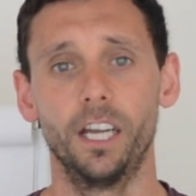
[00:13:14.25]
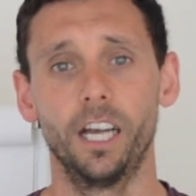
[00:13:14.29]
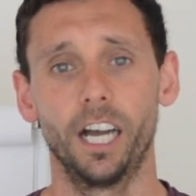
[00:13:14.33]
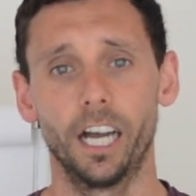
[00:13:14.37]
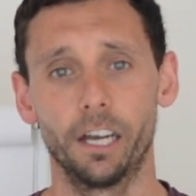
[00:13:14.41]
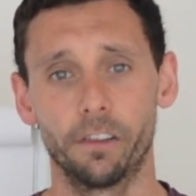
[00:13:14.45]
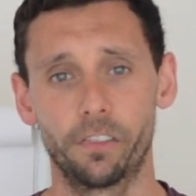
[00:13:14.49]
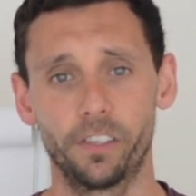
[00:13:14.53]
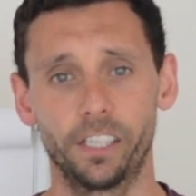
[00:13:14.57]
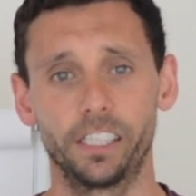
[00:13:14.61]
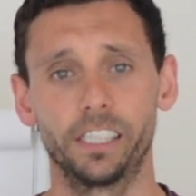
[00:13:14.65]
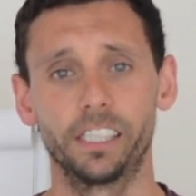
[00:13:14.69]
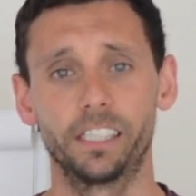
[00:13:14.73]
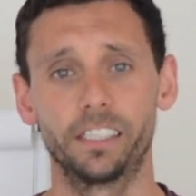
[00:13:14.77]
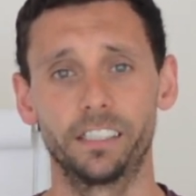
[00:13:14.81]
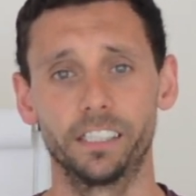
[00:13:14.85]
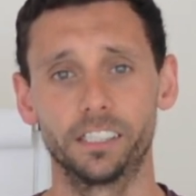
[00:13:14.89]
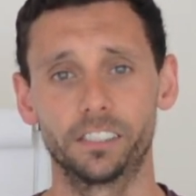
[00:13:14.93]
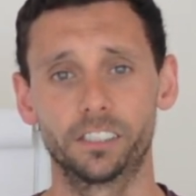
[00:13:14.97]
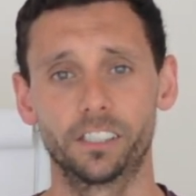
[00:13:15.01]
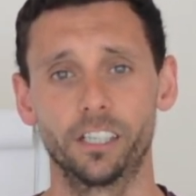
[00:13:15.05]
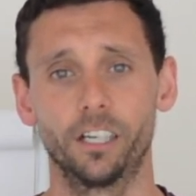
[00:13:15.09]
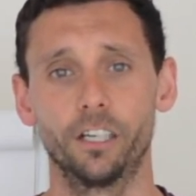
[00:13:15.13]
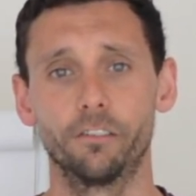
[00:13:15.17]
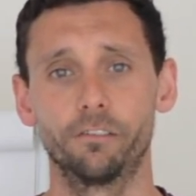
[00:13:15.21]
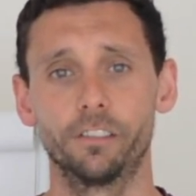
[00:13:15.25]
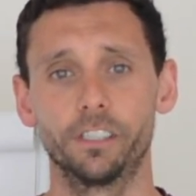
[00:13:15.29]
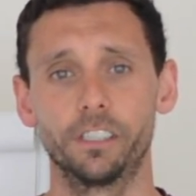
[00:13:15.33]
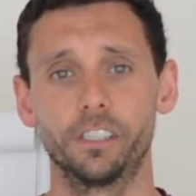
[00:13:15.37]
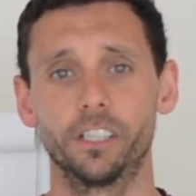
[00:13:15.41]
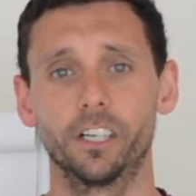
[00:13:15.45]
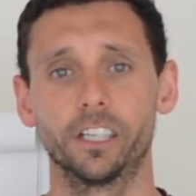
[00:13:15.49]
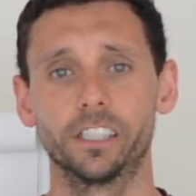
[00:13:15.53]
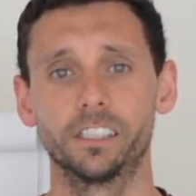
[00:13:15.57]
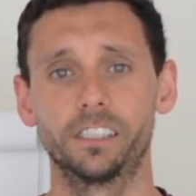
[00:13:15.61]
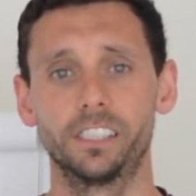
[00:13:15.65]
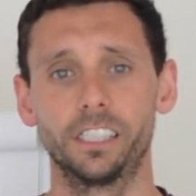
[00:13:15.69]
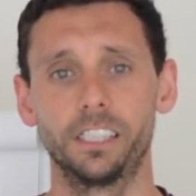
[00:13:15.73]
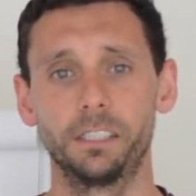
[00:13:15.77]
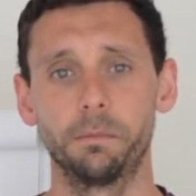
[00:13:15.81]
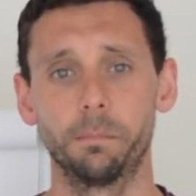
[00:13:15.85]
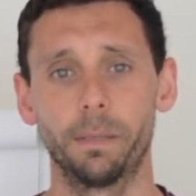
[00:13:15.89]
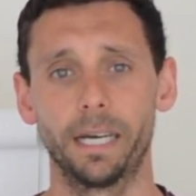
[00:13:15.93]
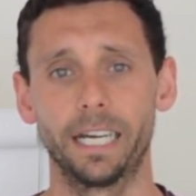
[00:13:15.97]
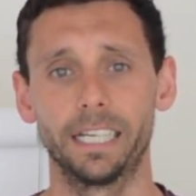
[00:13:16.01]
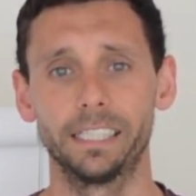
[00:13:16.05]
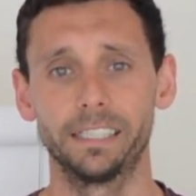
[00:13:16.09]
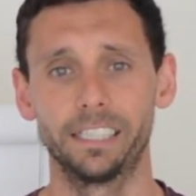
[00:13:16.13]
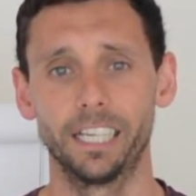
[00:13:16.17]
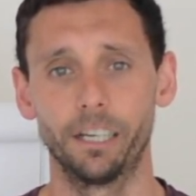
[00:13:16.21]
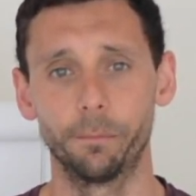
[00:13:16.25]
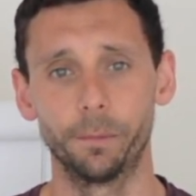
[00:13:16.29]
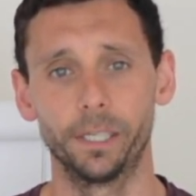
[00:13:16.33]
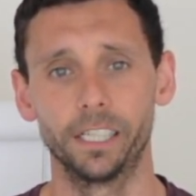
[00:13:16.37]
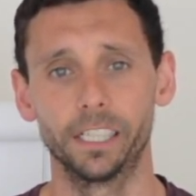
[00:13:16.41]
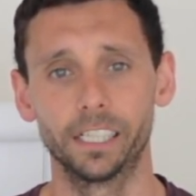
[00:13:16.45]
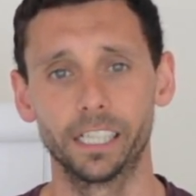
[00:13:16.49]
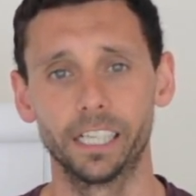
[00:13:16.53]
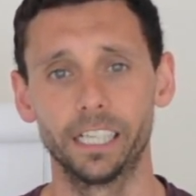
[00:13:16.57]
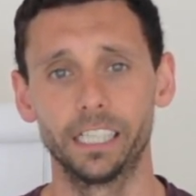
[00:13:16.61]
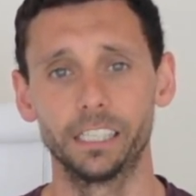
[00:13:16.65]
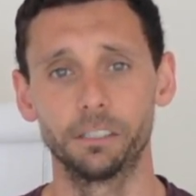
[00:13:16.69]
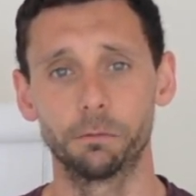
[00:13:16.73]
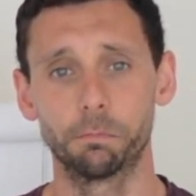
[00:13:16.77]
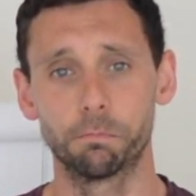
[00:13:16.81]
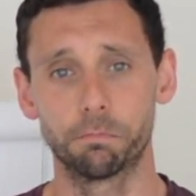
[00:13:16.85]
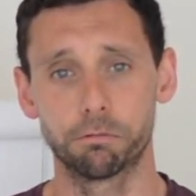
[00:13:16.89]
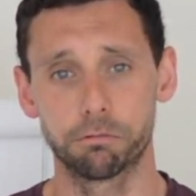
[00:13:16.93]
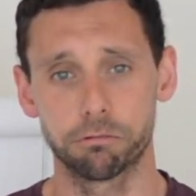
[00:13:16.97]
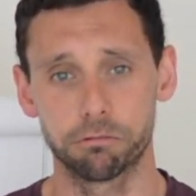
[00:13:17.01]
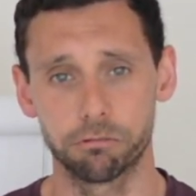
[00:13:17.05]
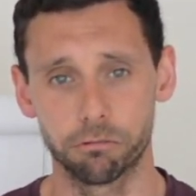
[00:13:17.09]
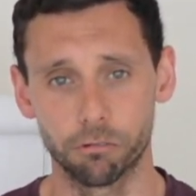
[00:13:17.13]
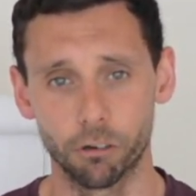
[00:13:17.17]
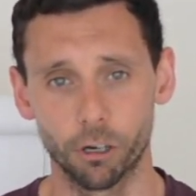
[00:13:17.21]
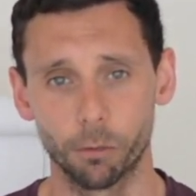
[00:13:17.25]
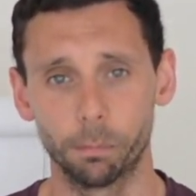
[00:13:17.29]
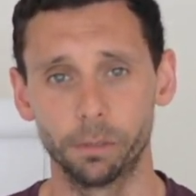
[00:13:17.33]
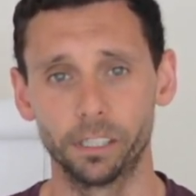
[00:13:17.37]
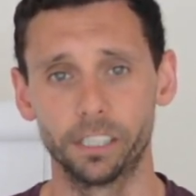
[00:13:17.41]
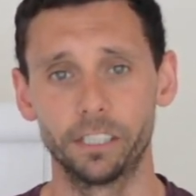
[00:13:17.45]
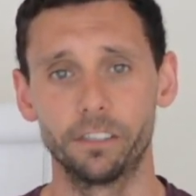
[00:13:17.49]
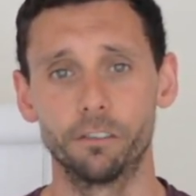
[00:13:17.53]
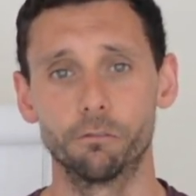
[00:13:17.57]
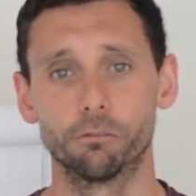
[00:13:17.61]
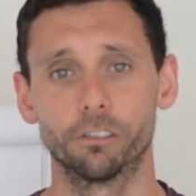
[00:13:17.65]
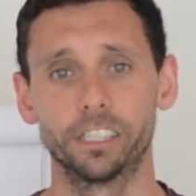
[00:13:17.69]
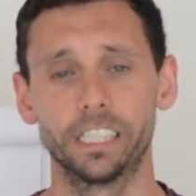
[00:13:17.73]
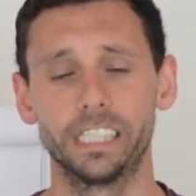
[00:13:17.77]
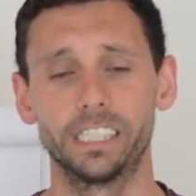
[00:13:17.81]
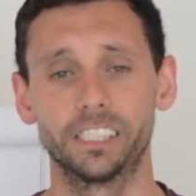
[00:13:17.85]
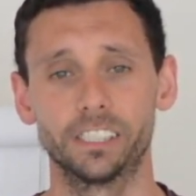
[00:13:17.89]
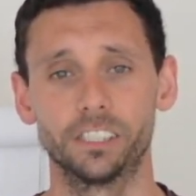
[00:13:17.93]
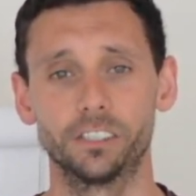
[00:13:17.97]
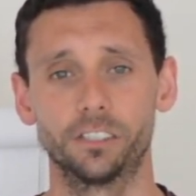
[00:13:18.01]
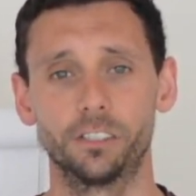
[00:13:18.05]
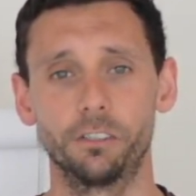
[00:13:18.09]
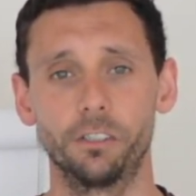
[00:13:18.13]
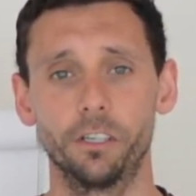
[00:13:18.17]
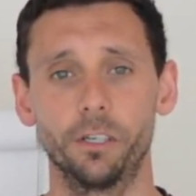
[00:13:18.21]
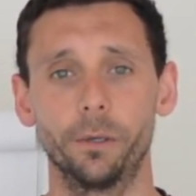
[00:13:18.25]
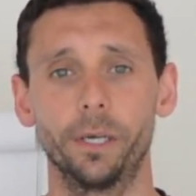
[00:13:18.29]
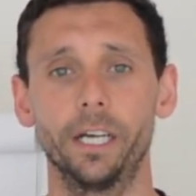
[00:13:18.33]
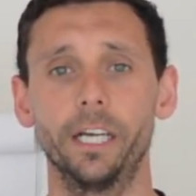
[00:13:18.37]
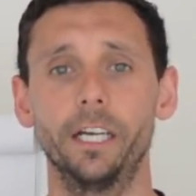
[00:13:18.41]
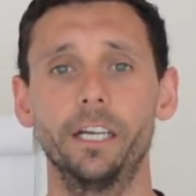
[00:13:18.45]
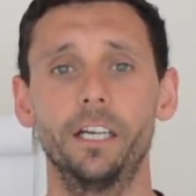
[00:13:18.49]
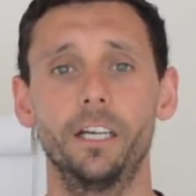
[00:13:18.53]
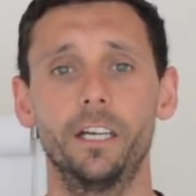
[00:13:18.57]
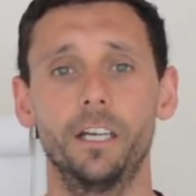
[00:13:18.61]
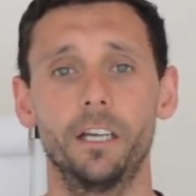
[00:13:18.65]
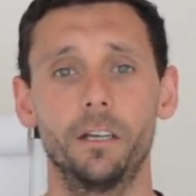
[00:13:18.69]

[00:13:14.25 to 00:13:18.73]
I think this COVID-19 pandemic is probably the reason to do it.